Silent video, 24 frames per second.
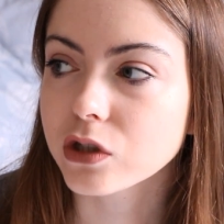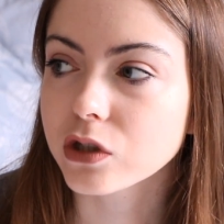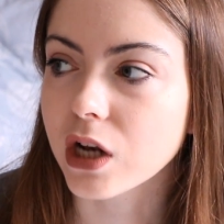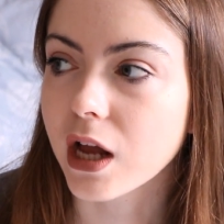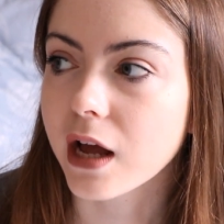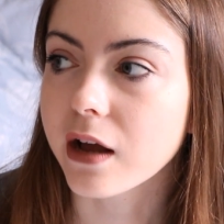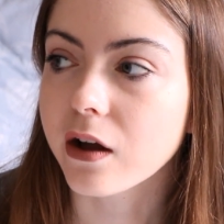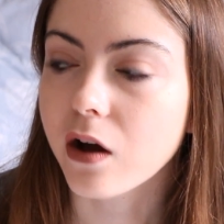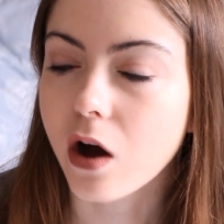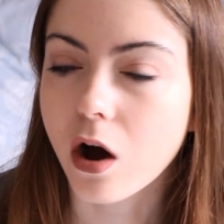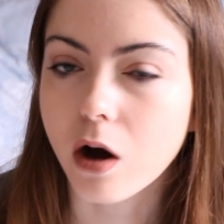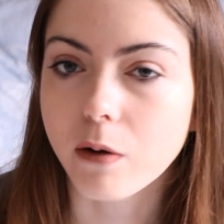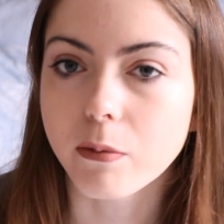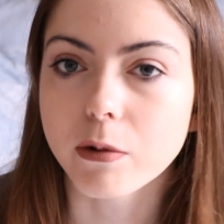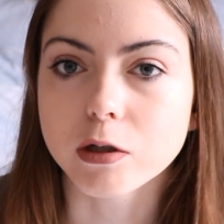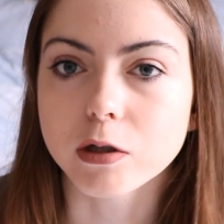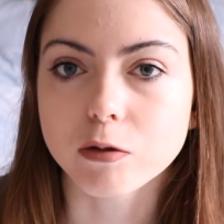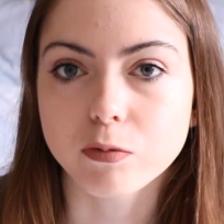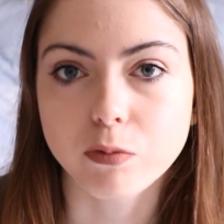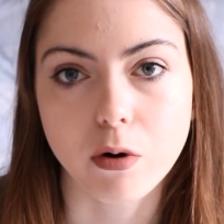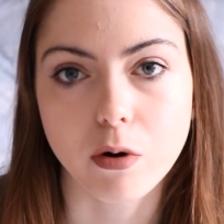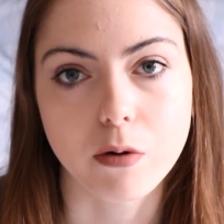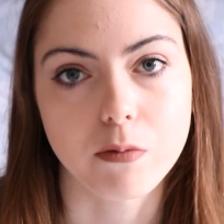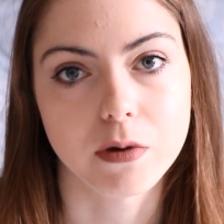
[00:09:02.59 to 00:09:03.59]
So like our
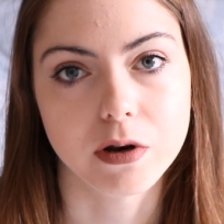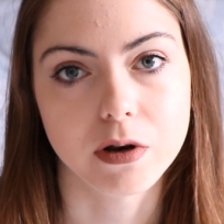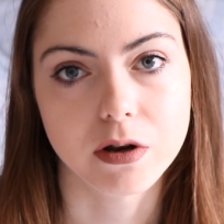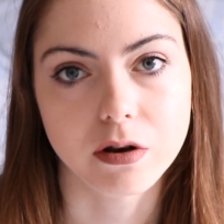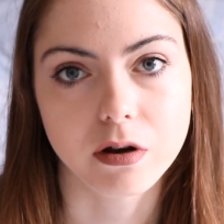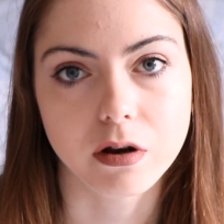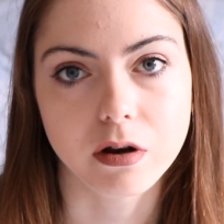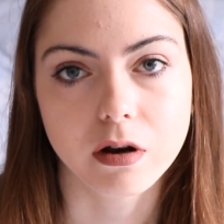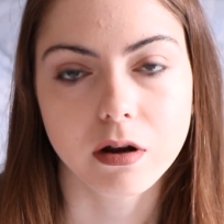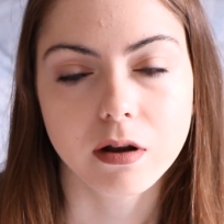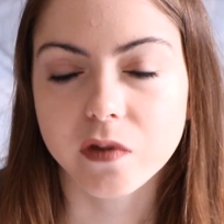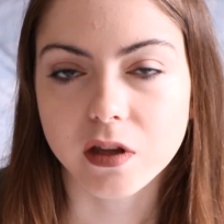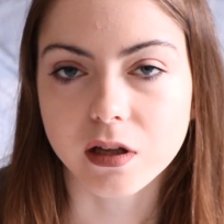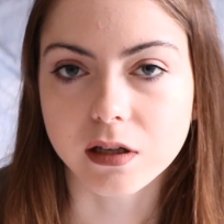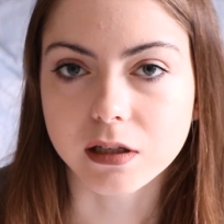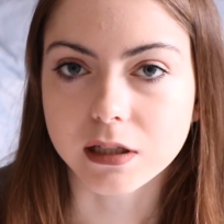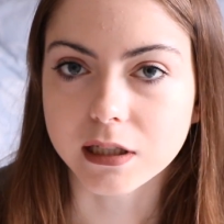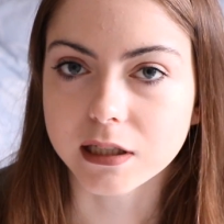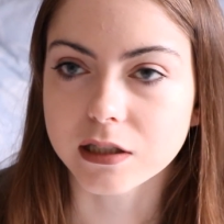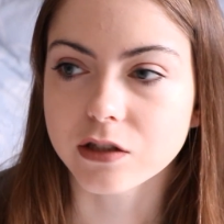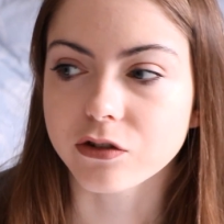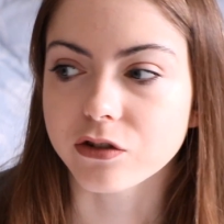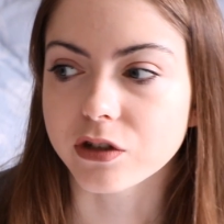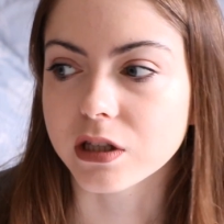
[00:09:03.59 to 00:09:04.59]
most prominent
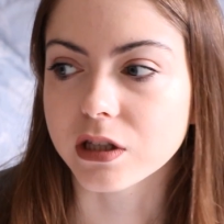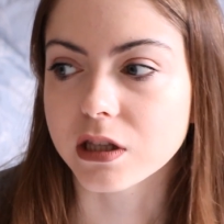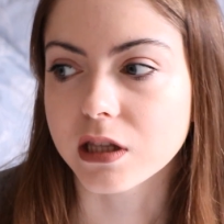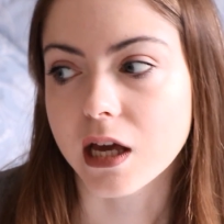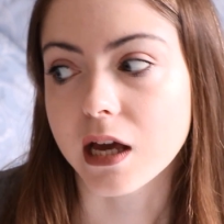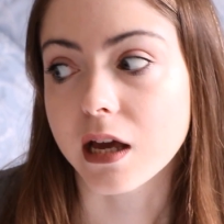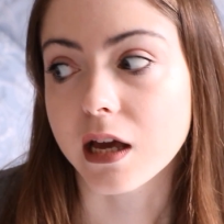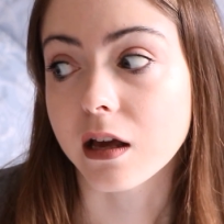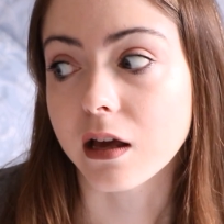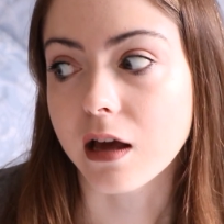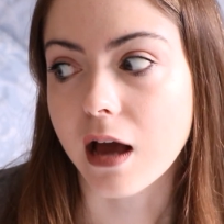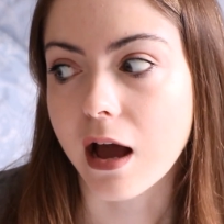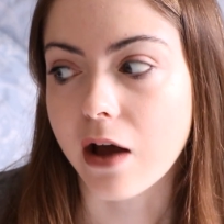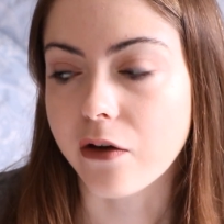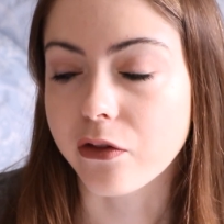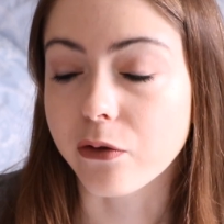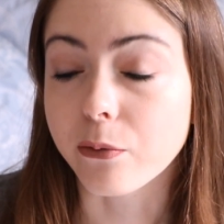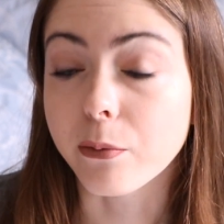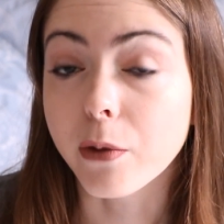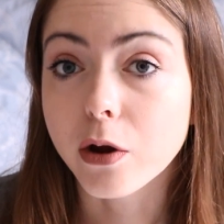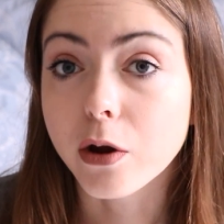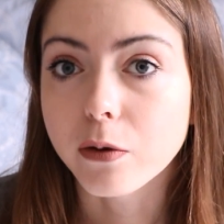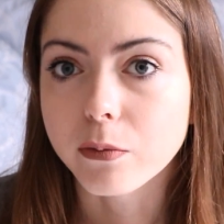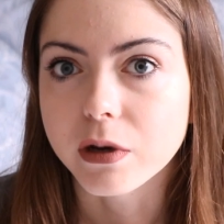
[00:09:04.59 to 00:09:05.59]
literary thing at the
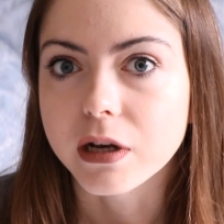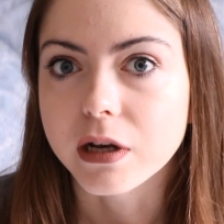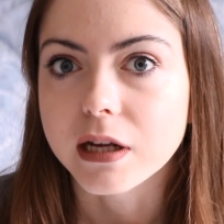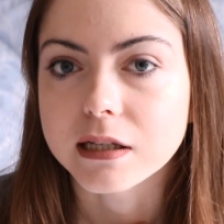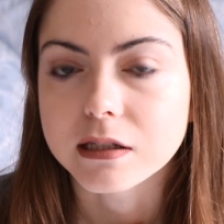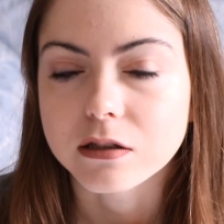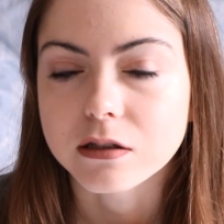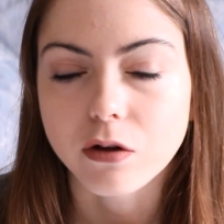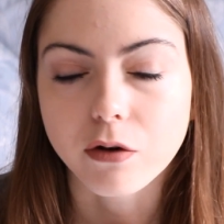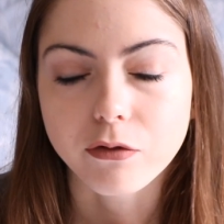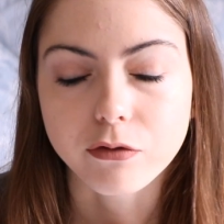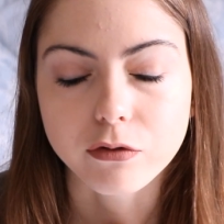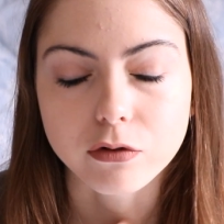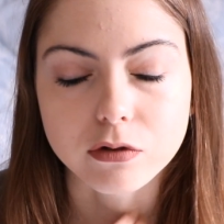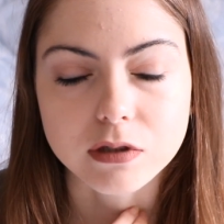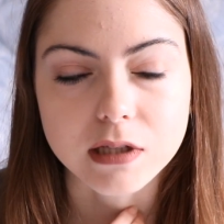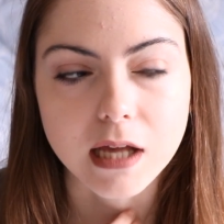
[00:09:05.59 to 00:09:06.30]
moment is novels.